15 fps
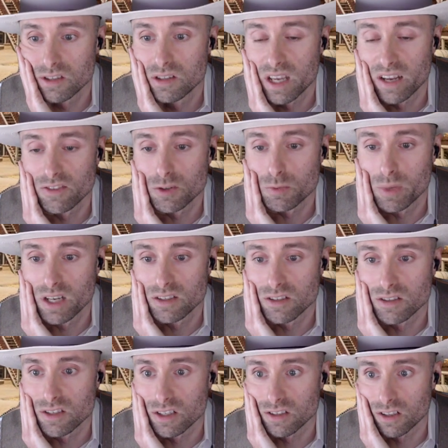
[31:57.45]
10 of spades
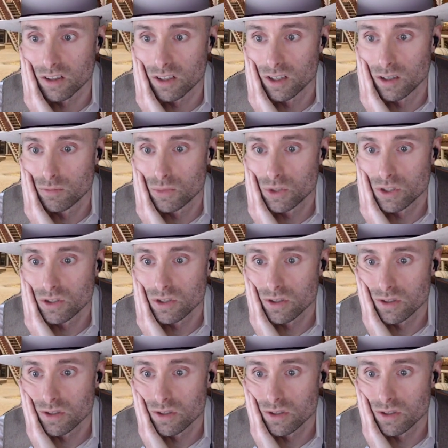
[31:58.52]
and 6 of clubs.